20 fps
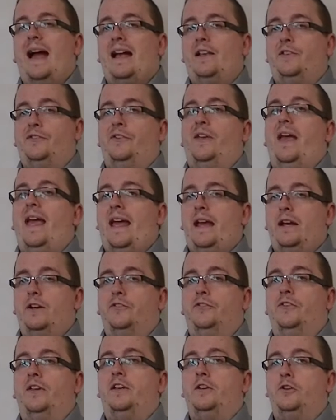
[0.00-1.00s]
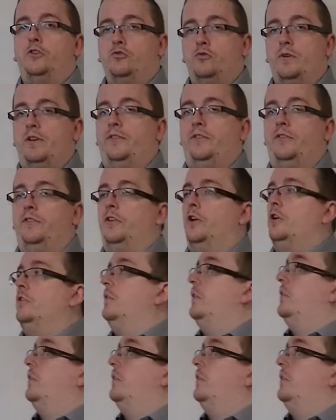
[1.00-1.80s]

as x increases over